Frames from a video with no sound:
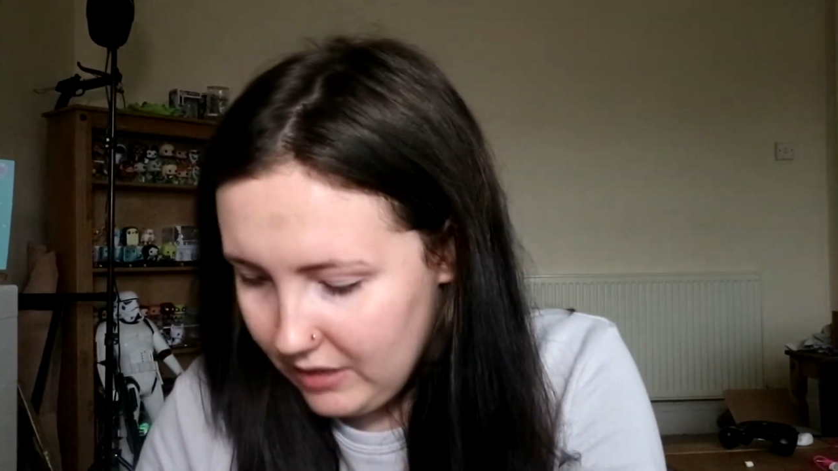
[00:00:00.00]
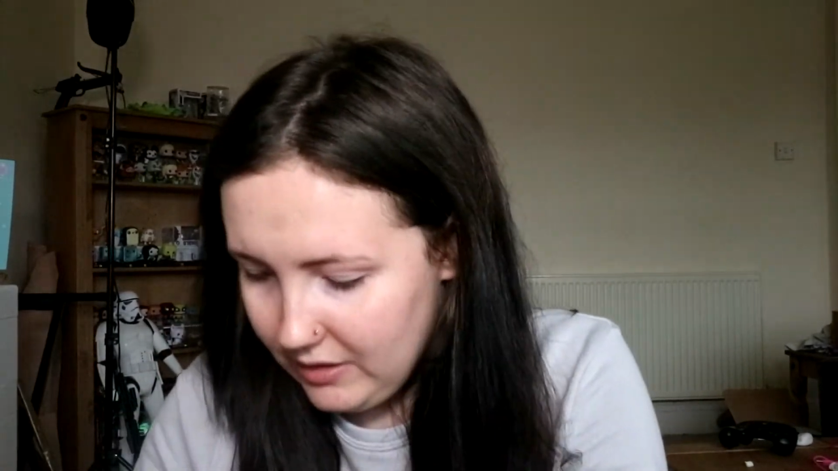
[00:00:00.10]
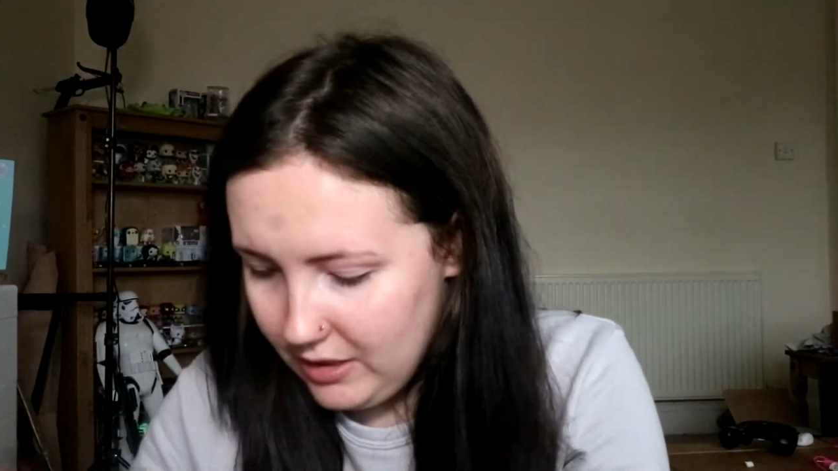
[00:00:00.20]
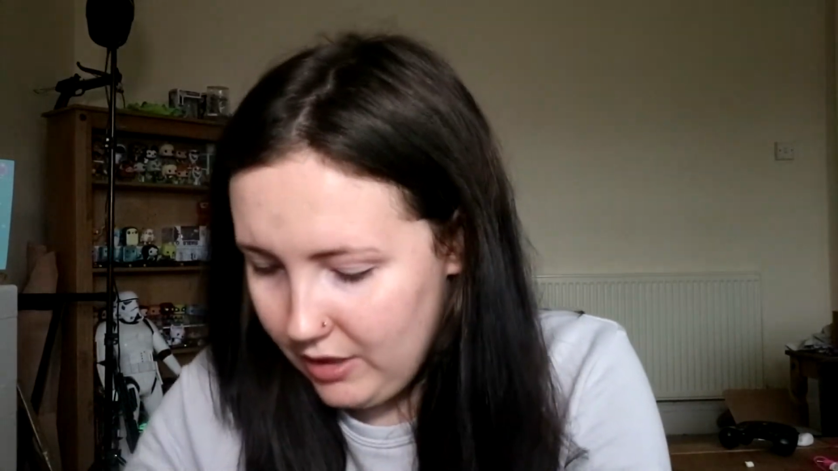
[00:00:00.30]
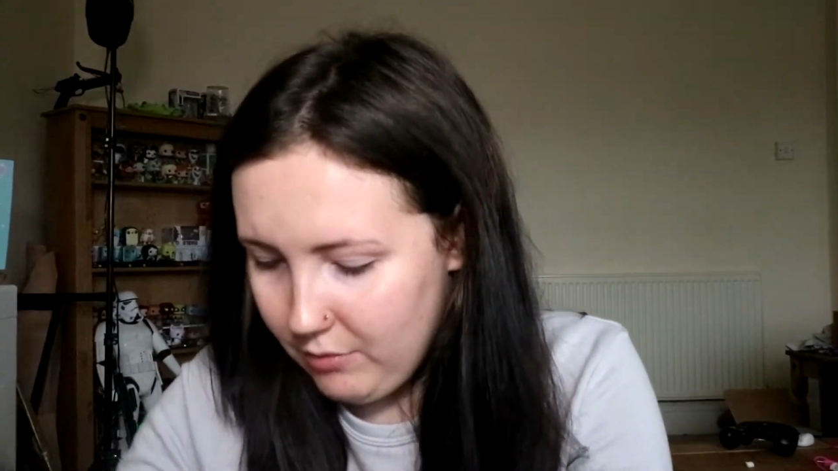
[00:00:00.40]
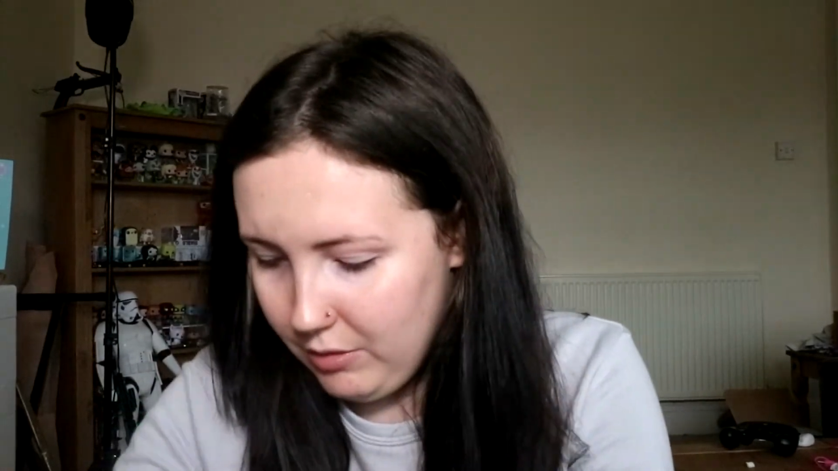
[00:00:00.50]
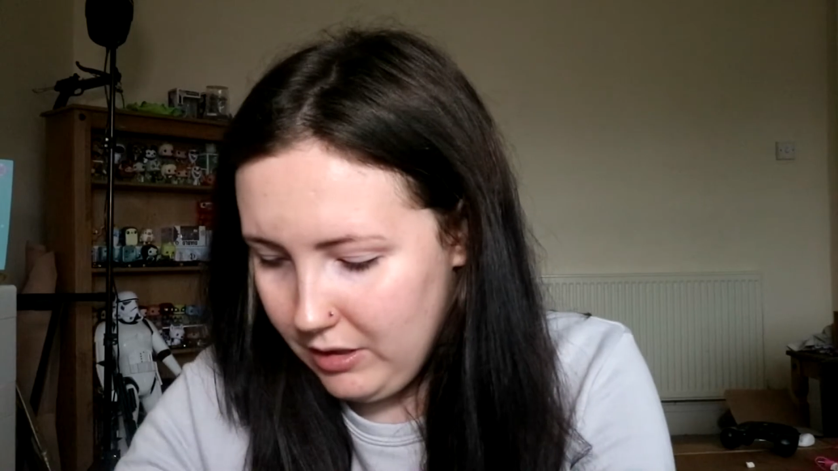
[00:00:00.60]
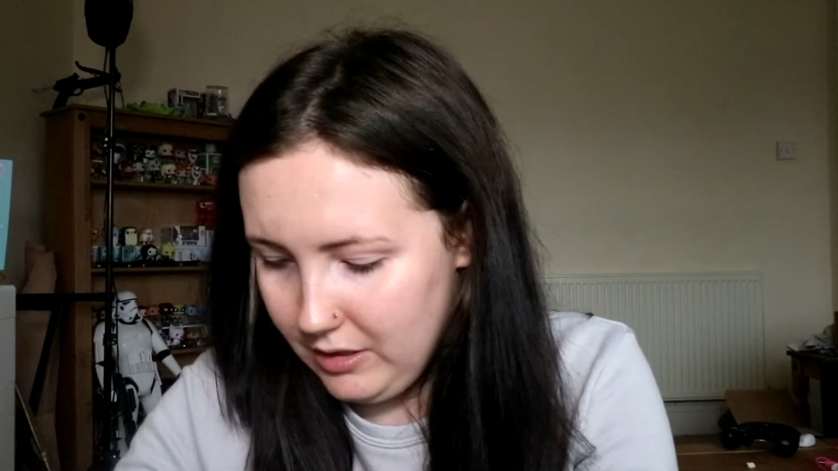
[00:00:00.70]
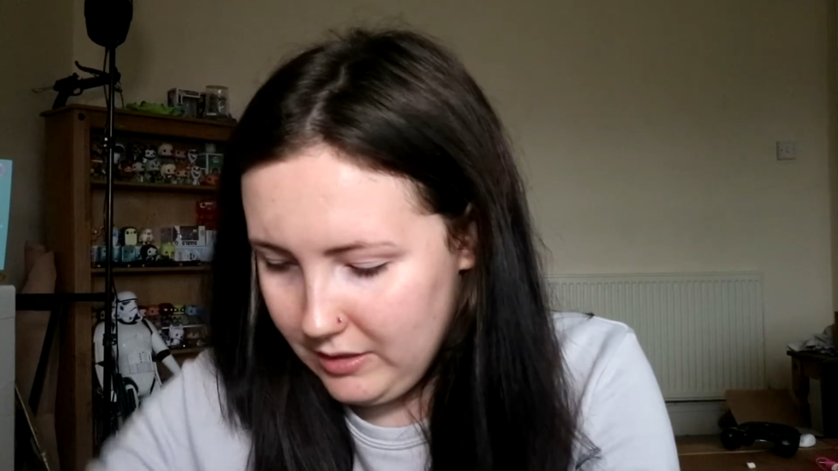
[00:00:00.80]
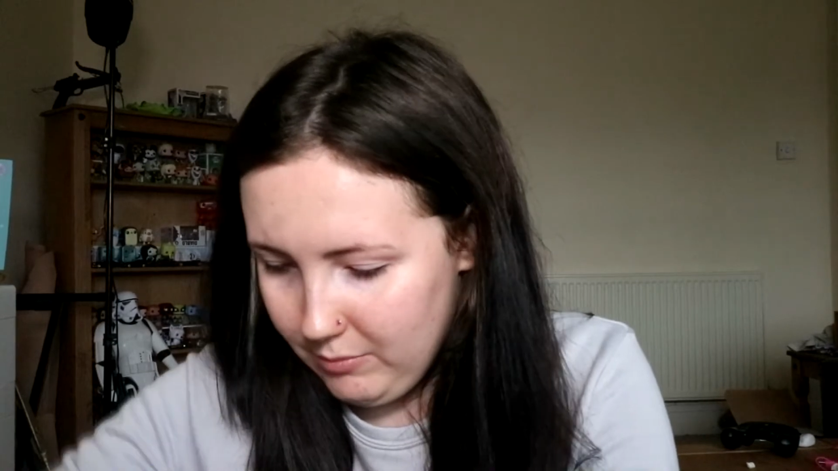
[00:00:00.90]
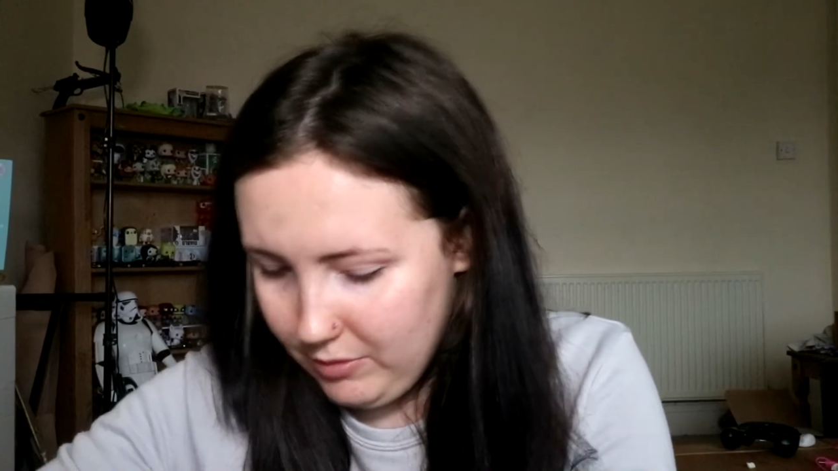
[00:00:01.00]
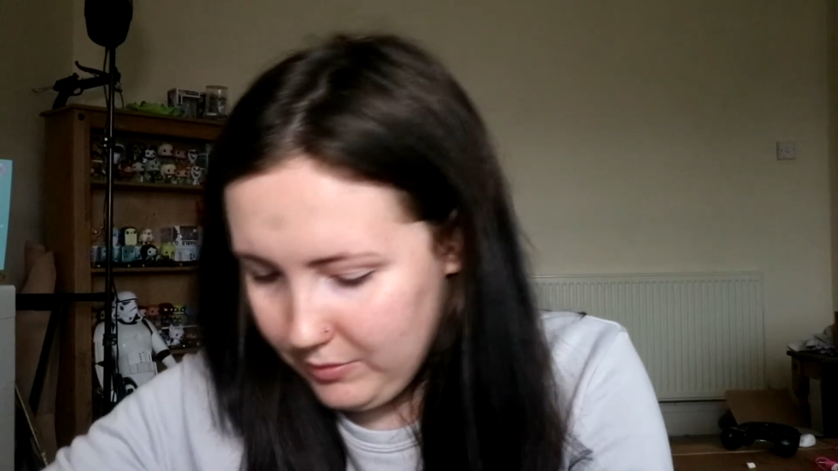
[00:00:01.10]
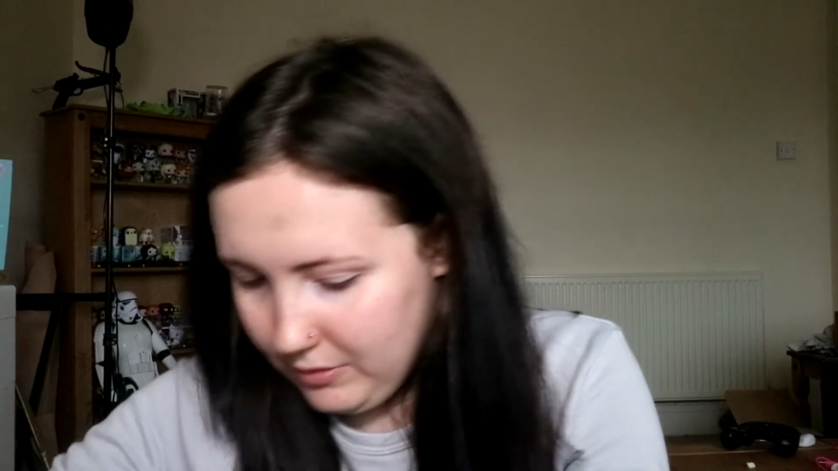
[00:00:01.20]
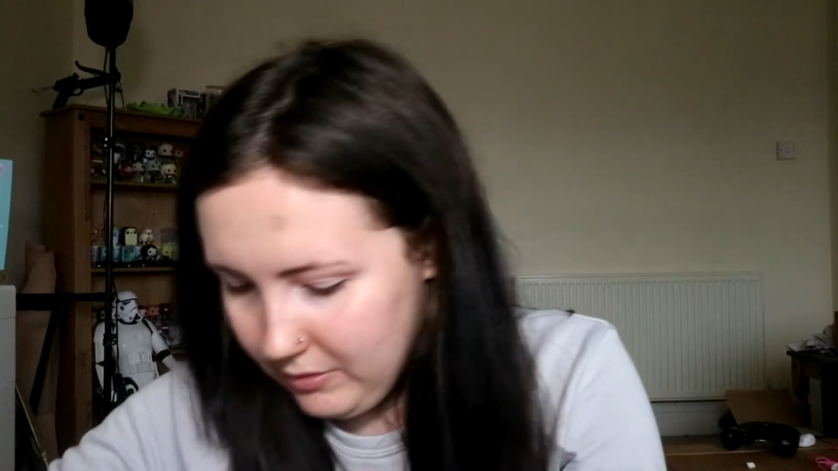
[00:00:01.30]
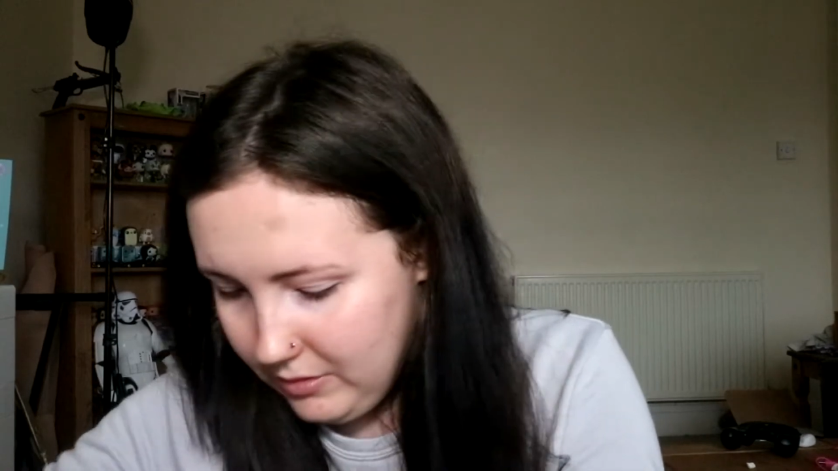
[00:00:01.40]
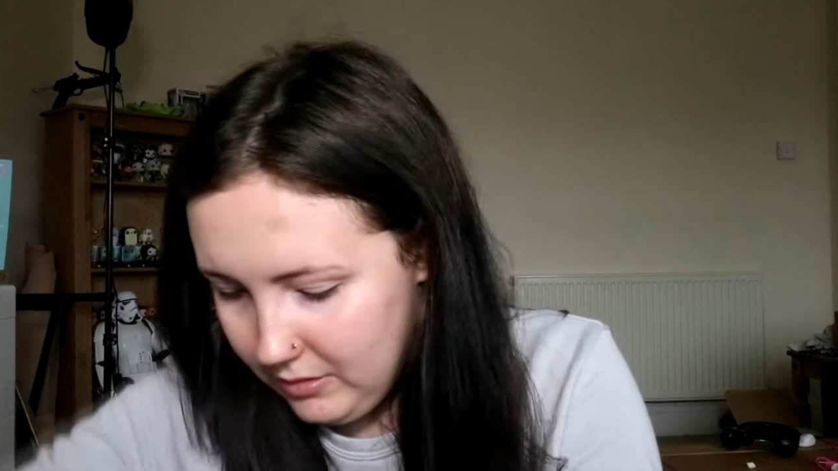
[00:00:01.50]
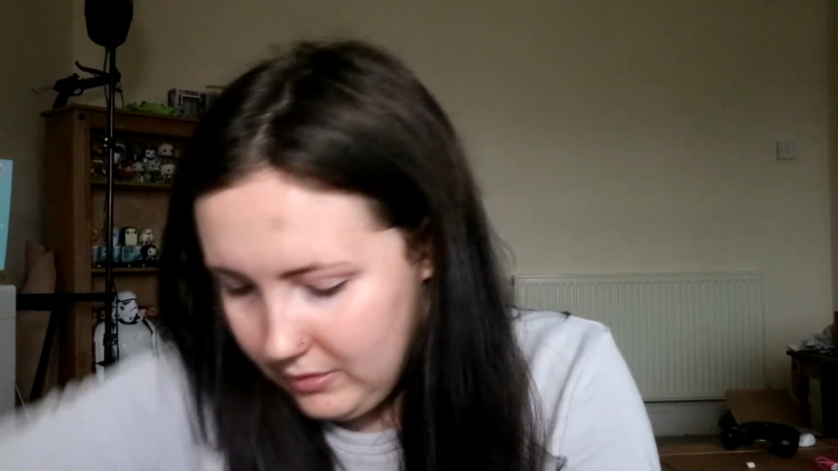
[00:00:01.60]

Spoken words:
There's another one in here somewhere as well.